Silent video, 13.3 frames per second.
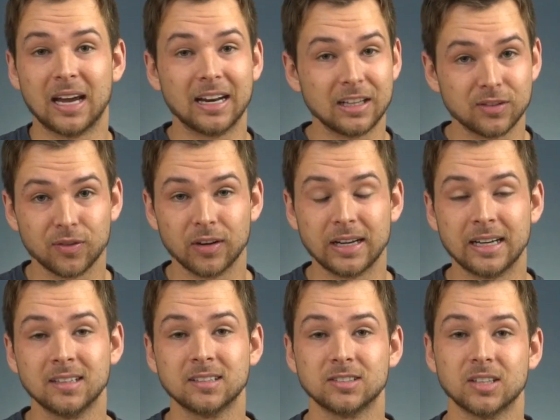And it's
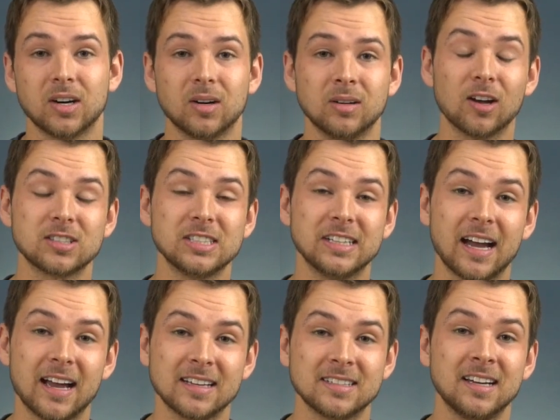free. So I'll see you
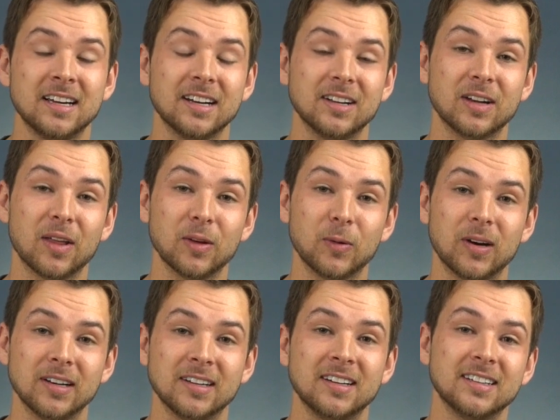guys in another one